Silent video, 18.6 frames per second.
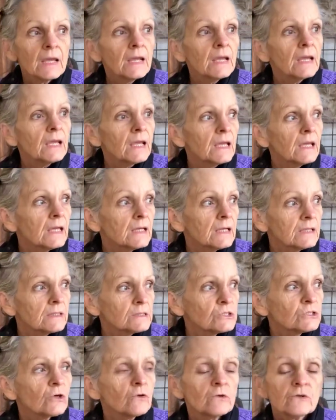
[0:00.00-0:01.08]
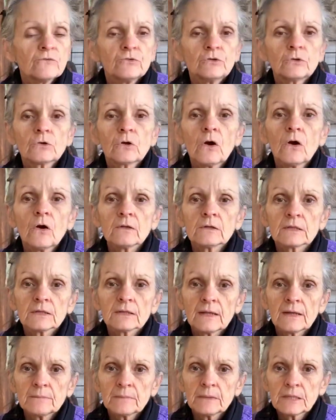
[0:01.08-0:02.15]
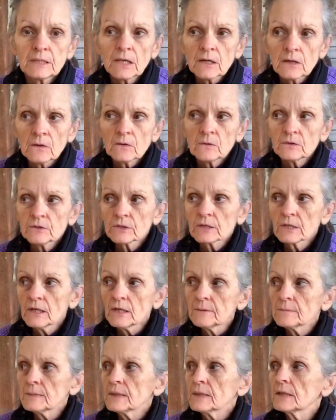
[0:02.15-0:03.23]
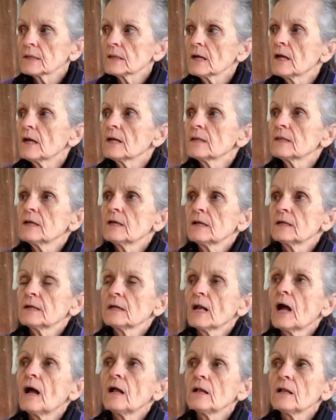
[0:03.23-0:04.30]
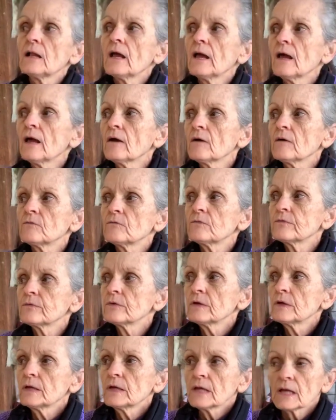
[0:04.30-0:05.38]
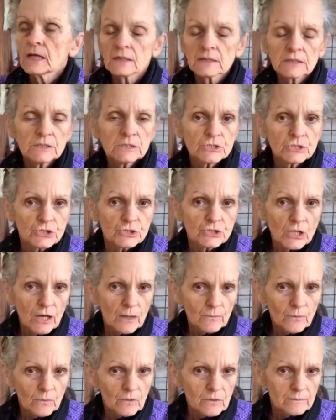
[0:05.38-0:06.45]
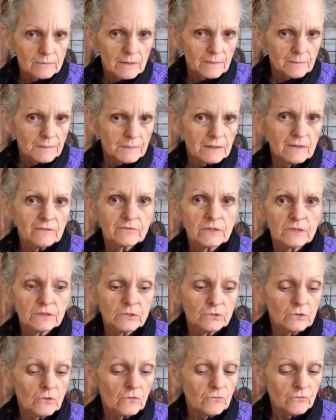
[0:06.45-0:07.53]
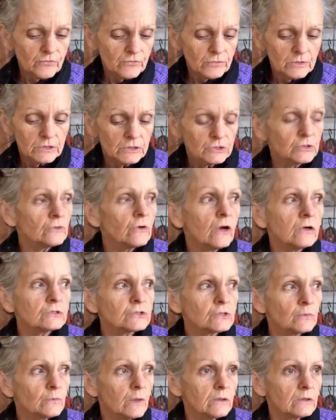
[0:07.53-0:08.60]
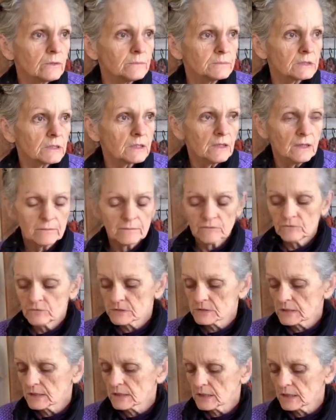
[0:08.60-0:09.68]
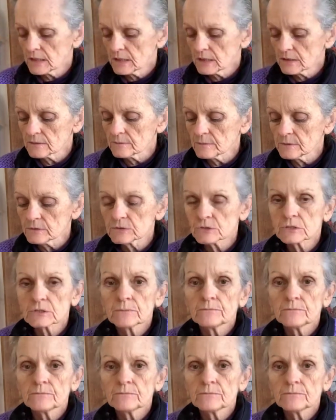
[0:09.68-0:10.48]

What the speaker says: And so if you call and let me know you're coming, then I'll have at least the shop warmed up enough that you don't freeze. You're also welcome to come and visit the animals.